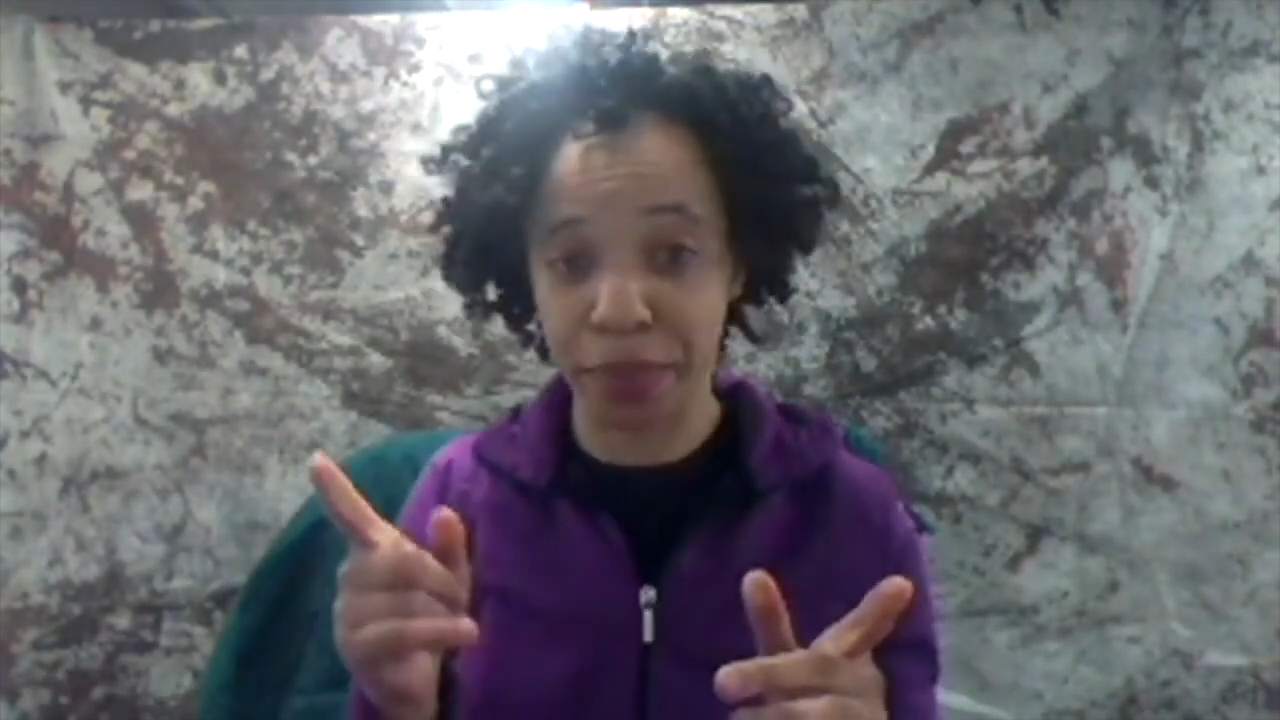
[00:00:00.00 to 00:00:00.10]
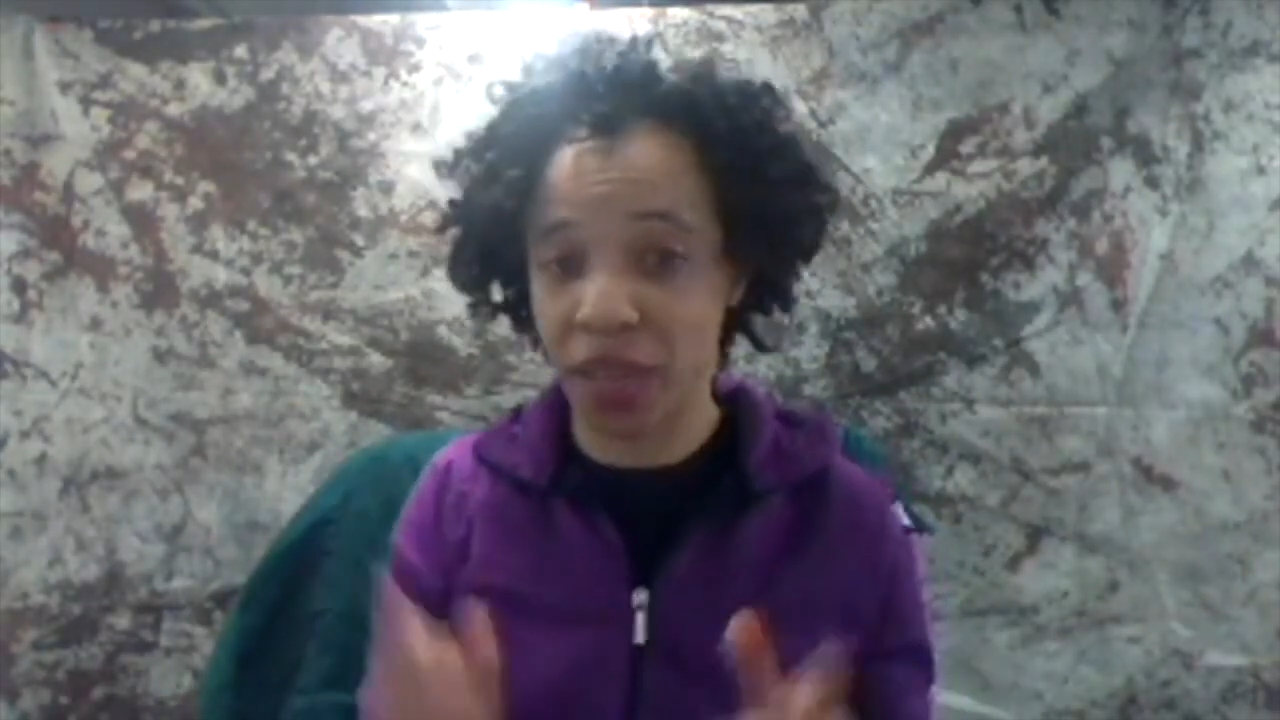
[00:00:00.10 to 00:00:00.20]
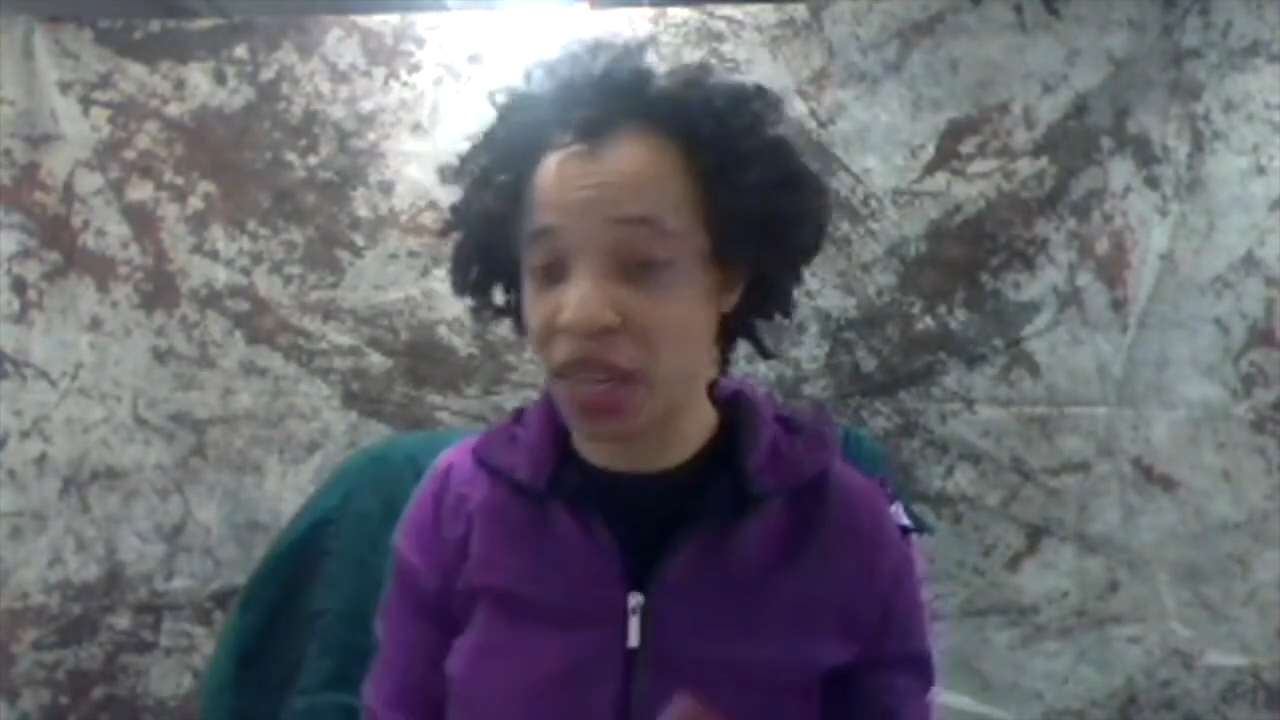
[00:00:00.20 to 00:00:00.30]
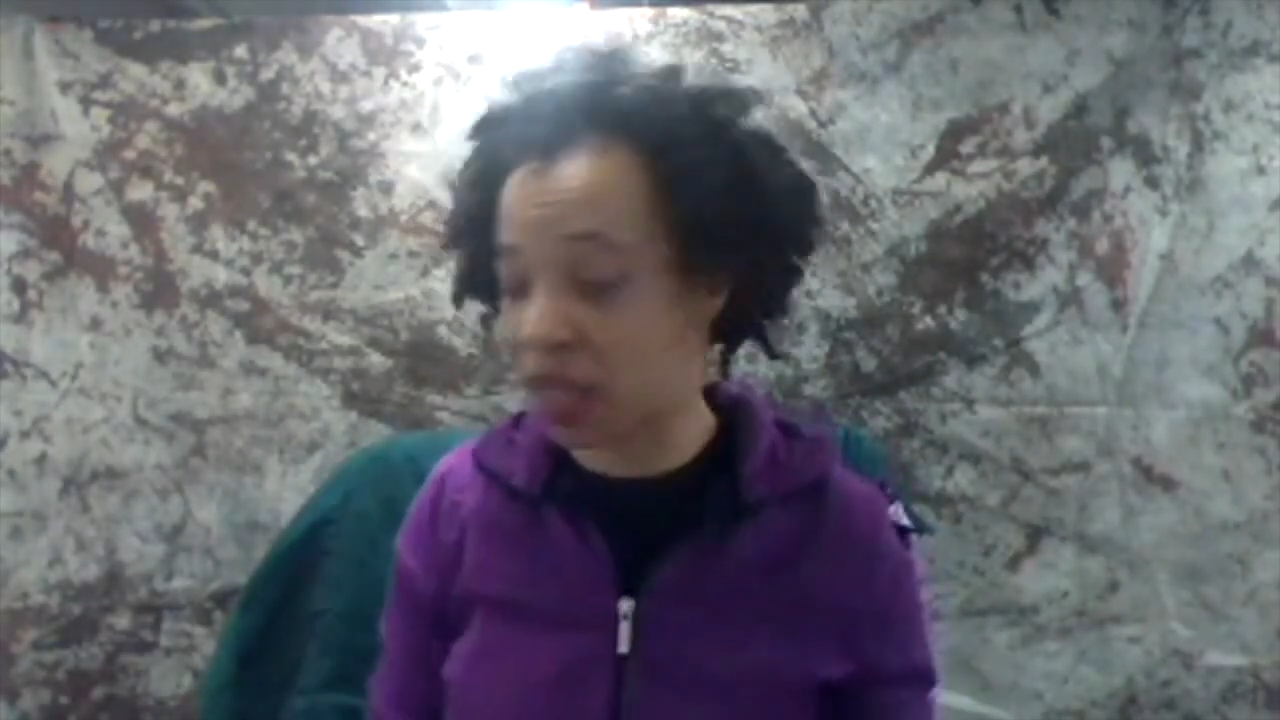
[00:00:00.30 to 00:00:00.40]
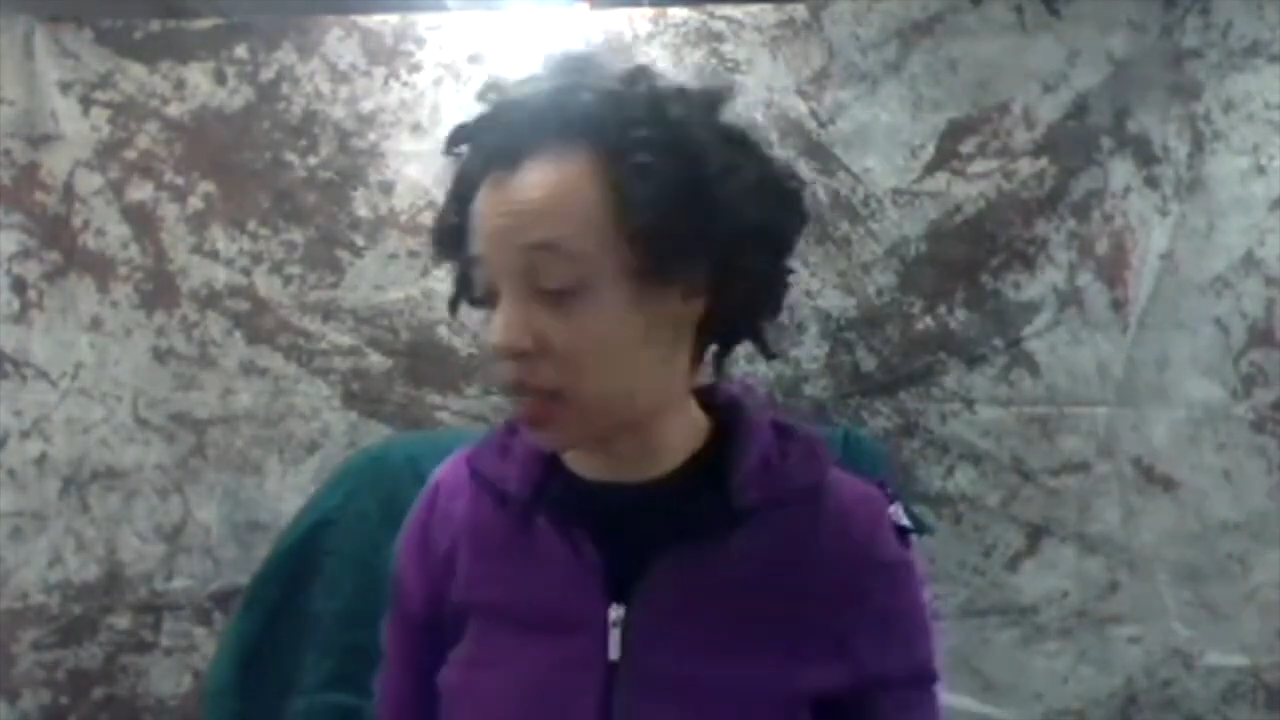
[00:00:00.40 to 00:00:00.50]

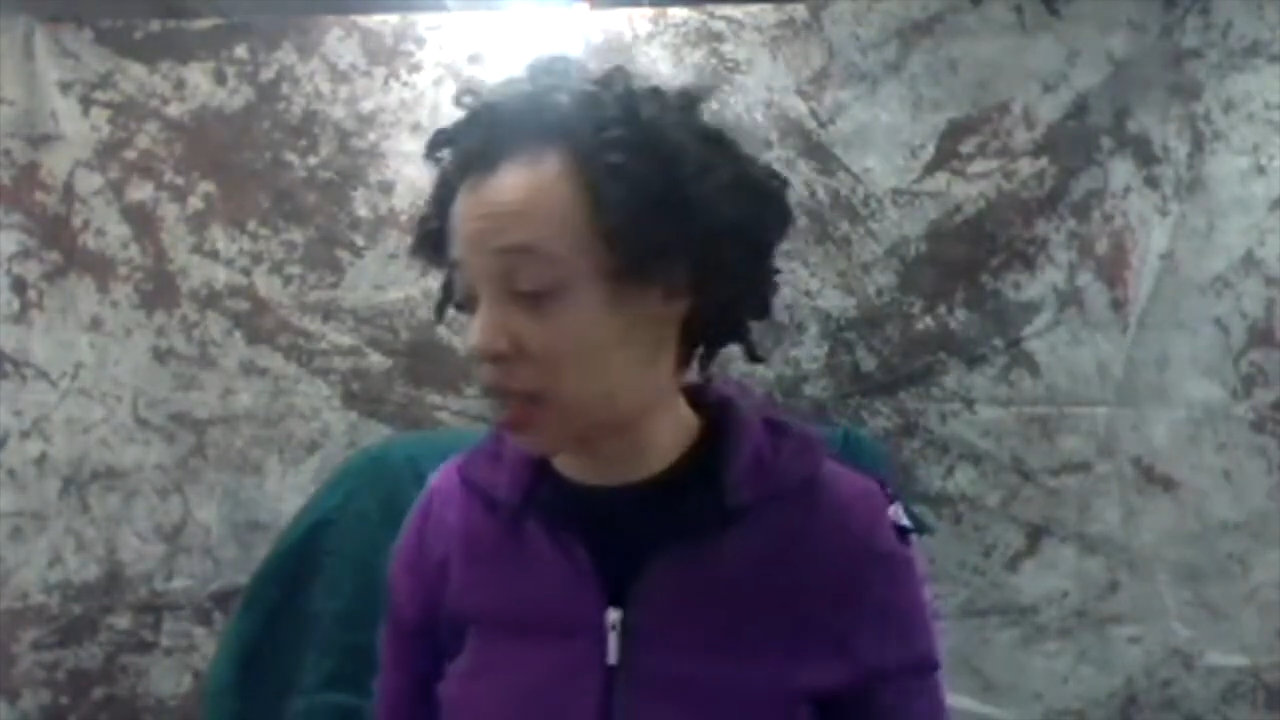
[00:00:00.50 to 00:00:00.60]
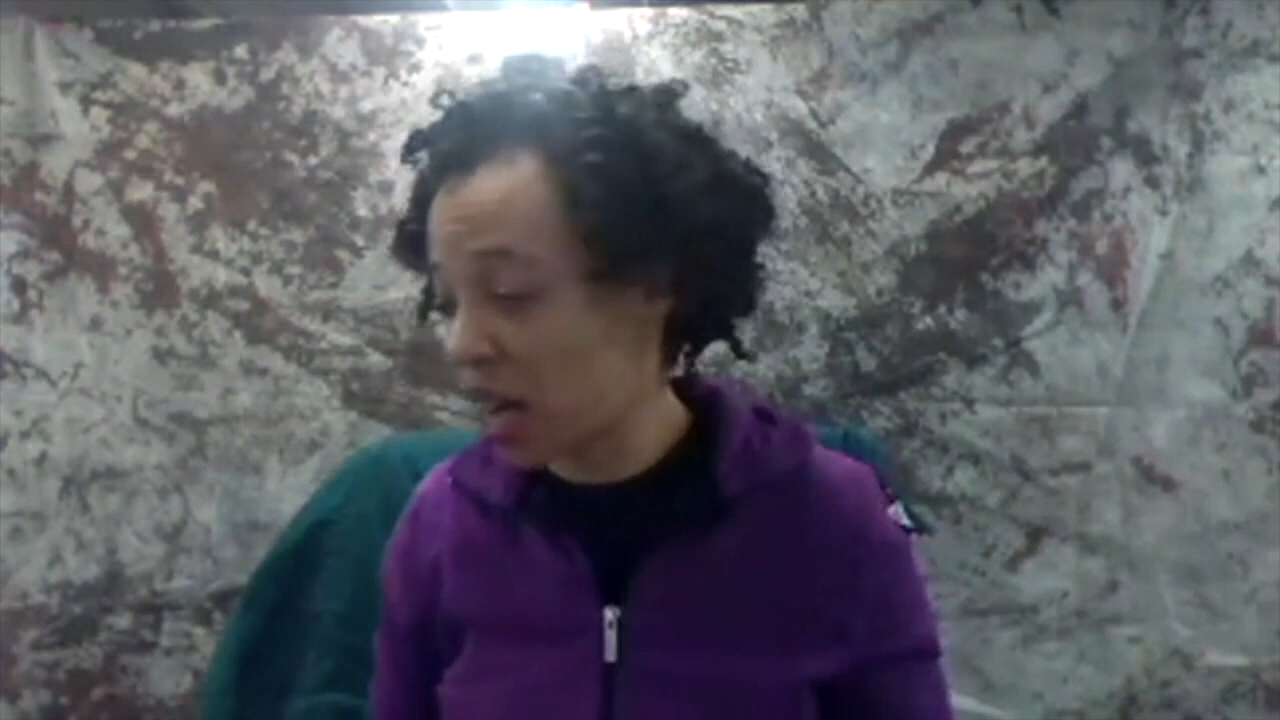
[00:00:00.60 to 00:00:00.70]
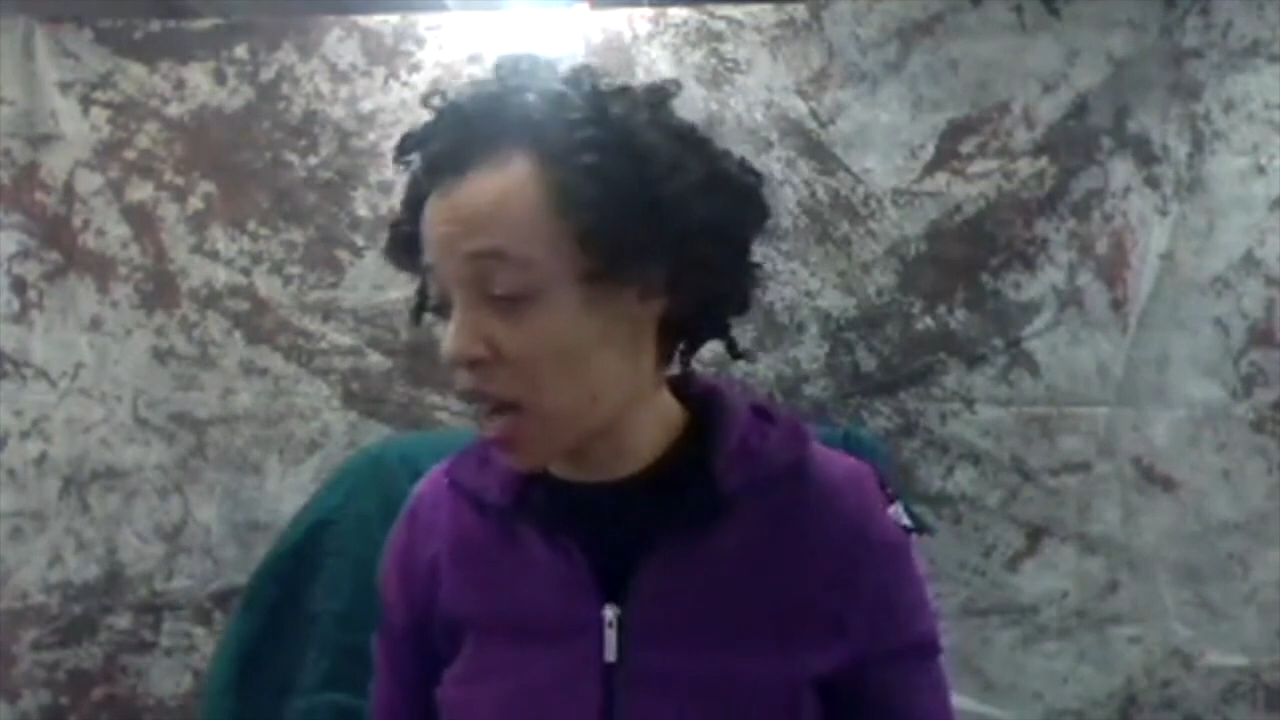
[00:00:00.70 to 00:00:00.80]
Yes,